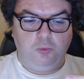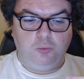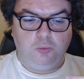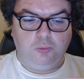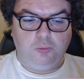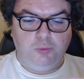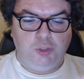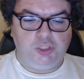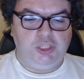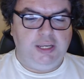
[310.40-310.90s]

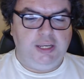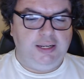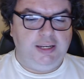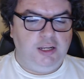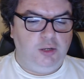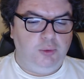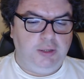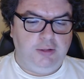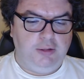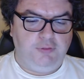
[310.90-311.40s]

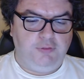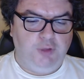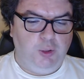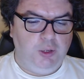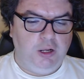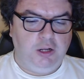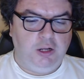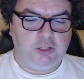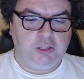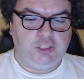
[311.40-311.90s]
Musahino get falling
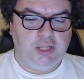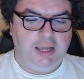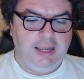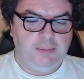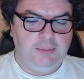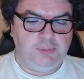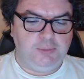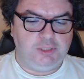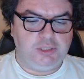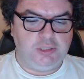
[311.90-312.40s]
hard
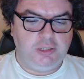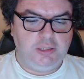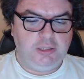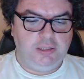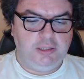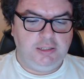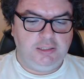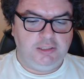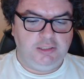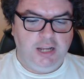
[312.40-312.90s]
times,
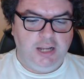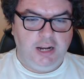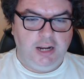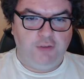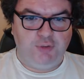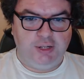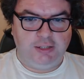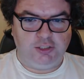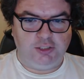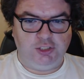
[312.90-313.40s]
dire
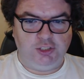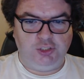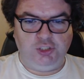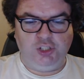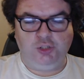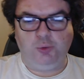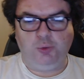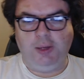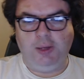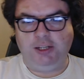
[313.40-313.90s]
financial
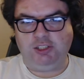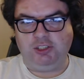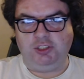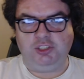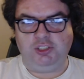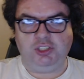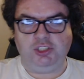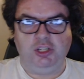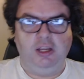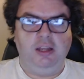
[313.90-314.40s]

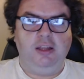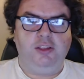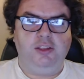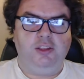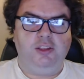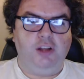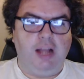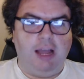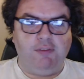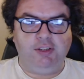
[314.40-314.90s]
situations.
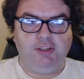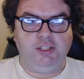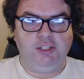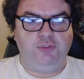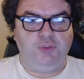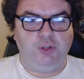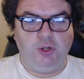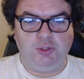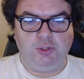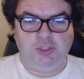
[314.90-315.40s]
They're having
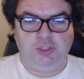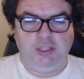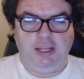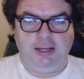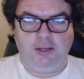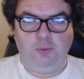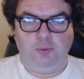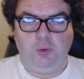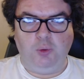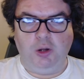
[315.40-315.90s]
difficulty
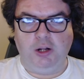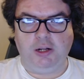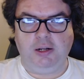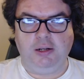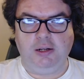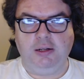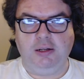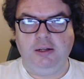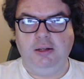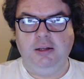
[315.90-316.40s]
getting
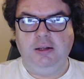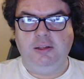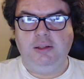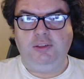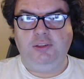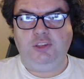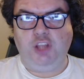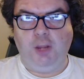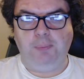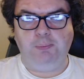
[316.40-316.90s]
work.
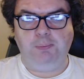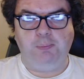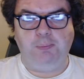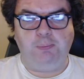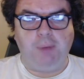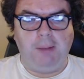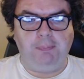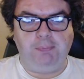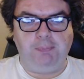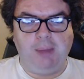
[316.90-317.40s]
They're
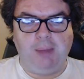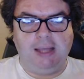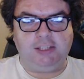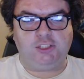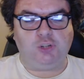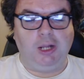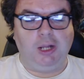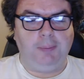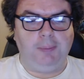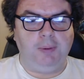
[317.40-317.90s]
at best
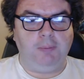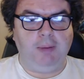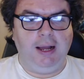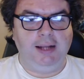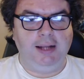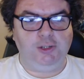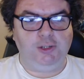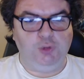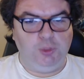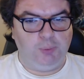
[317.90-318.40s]
scraping by
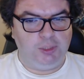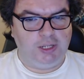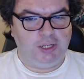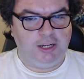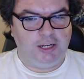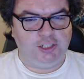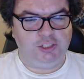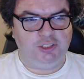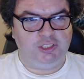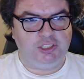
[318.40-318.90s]
doing
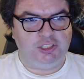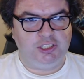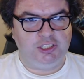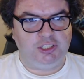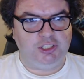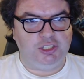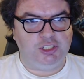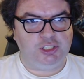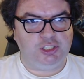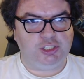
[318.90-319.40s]
production
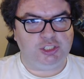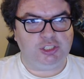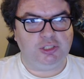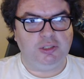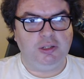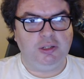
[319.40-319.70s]
assistance.